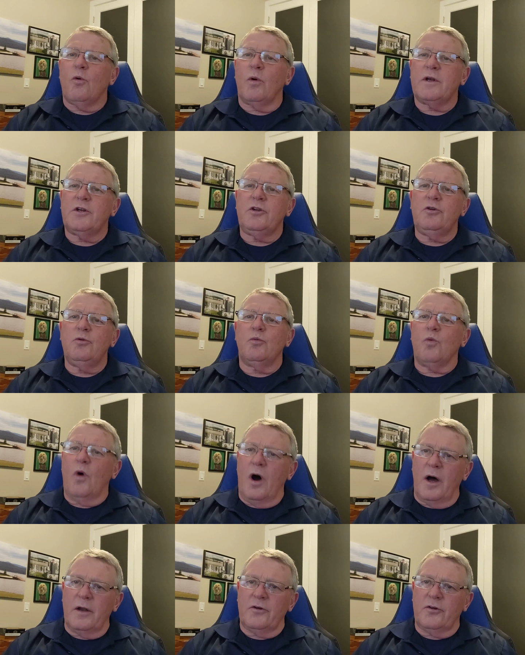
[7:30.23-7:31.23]
What do you
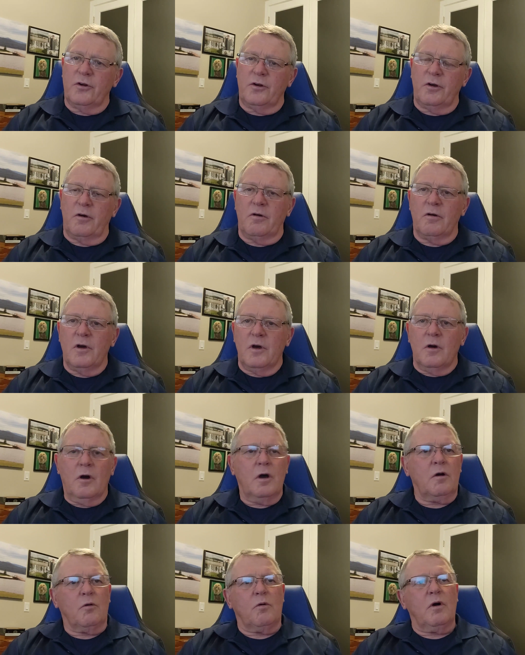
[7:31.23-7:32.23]
want to do?
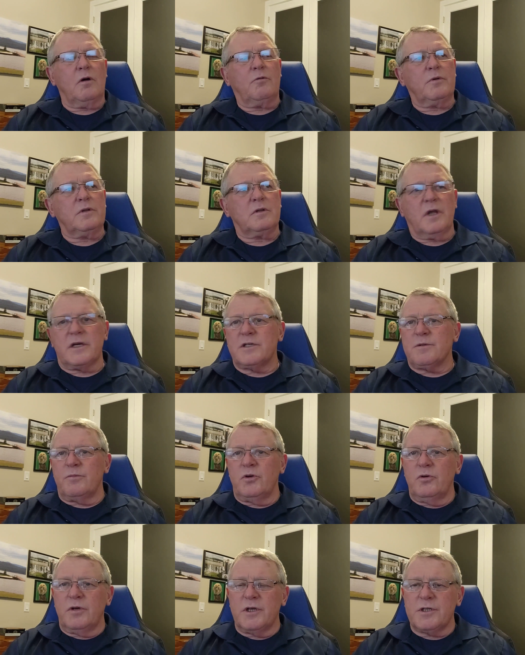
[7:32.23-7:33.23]
Oh, well, we'd like
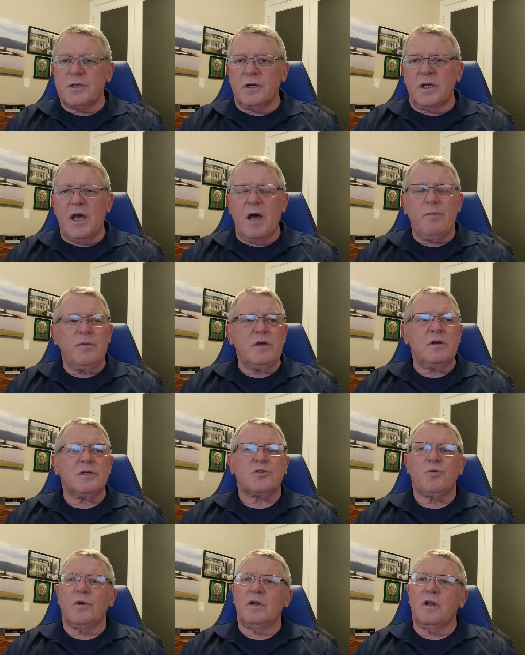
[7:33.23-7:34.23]
some new kitchen
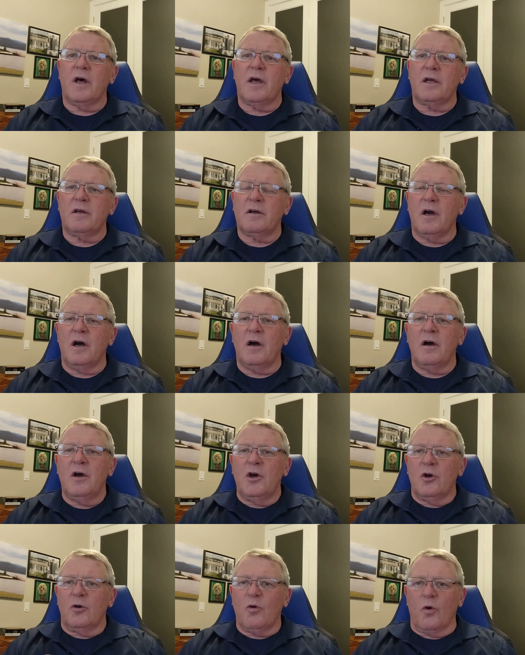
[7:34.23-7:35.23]
cabinets. We'd like
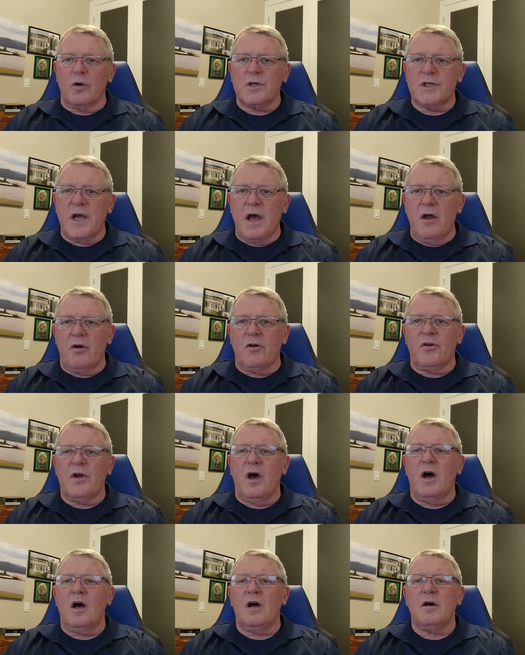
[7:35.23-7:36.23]
quartz
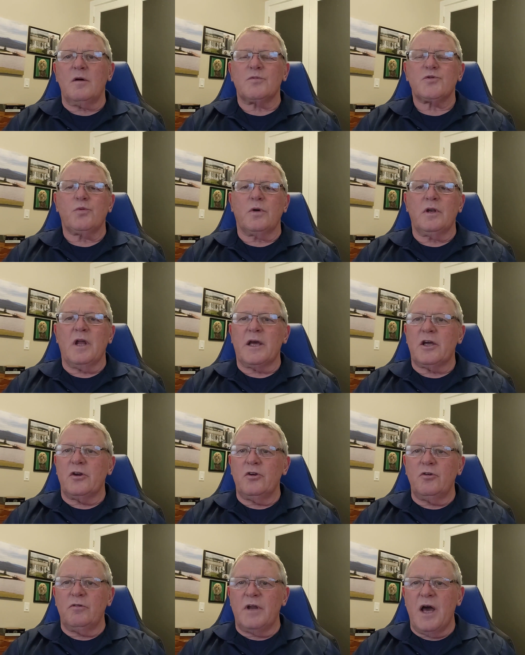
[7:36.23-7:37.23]
countertops. We'd like a
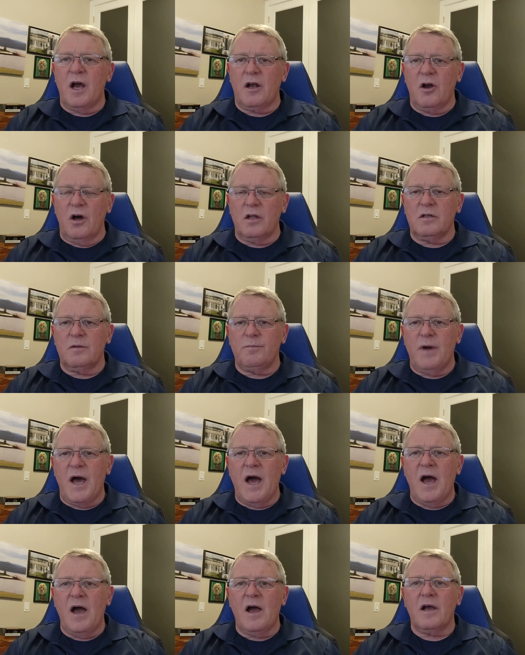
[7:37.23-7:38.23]
new deck on the
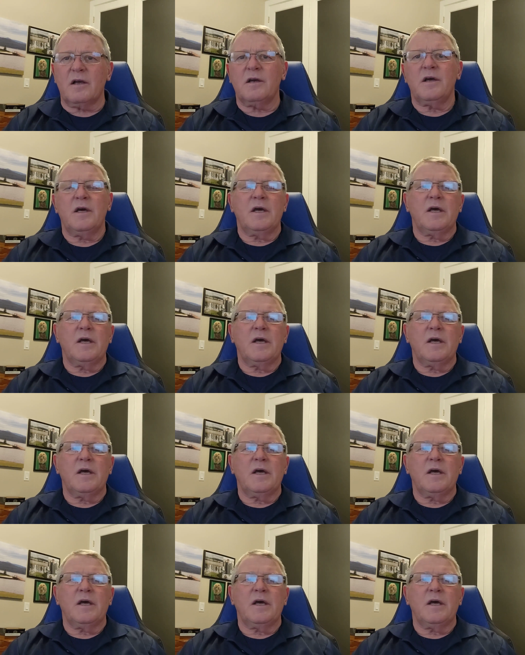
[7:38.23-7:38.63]
back,